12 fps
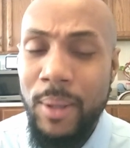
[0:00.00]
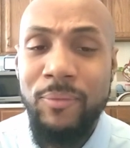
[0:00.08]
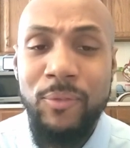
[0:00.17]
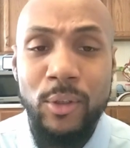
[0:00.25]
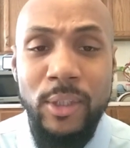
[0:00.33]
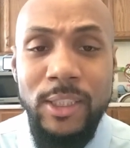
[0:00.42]

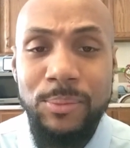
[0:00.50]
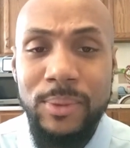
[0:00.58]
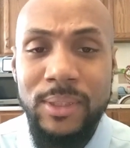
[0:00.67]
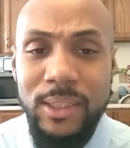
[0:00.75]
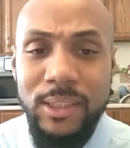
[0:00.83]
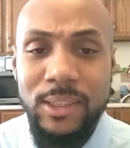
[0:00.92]
for these
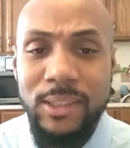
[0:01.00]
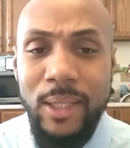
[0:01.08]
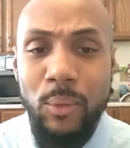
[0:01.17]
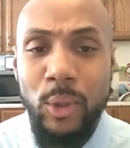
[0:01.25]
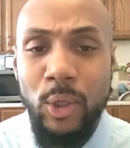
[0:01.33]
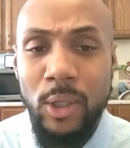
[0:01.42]
positions
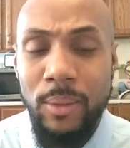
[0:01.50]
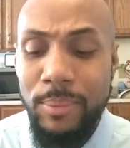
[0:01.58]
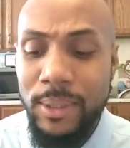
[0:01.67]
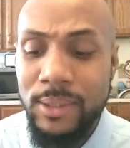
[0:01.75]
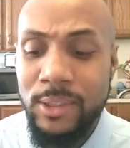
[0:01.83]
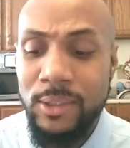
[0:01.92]
that we're going to
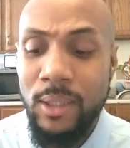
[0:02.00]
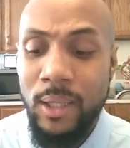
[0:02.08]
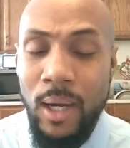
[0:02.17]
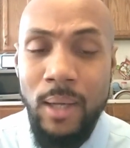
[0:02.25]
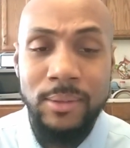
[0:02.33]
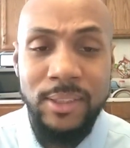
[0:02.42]
be
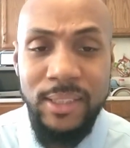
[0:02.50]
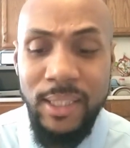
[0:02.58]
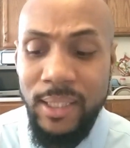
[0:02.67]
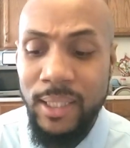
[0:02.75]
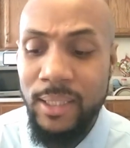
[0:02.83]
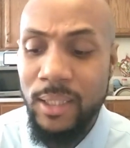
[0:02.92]

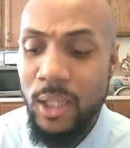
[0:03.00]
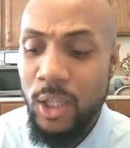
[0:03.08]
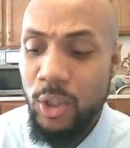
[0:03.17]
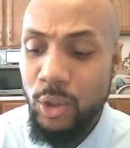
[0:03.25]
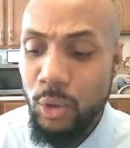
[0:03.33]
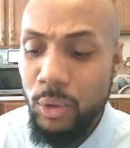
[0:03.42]
seeking,
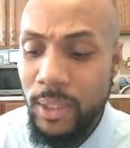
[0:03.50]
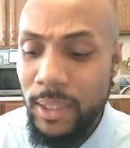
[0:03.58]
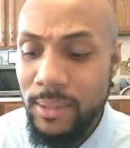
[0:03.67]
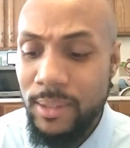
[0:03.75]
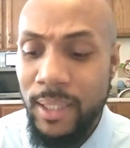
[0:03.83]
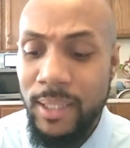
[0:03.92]
you'll
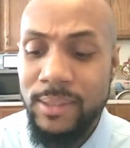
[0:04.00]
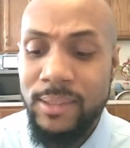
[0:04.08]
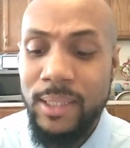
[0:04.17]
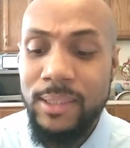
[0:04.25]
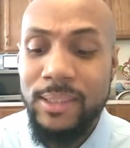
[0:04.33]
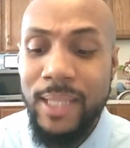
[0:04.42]
need things
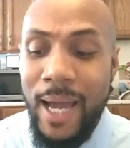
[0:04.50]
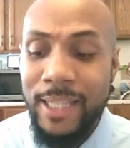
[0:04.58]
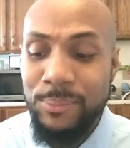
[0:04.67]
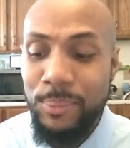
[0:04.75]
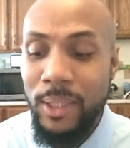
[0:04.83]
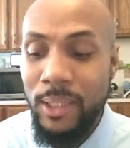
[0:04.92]
such as
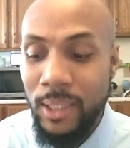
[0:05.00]
high-speed